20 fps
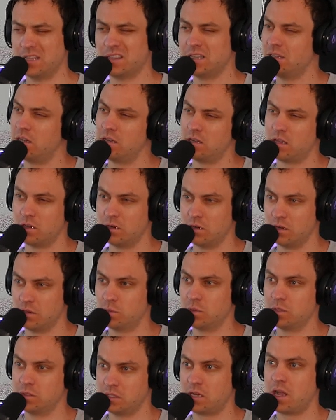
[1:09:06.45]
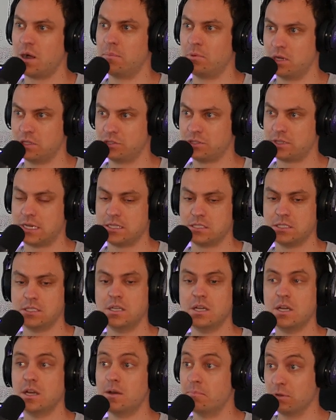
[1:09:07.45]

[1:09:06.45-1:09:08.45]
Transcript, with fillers: I think Another that Earth was insane. a couple hundred thousand.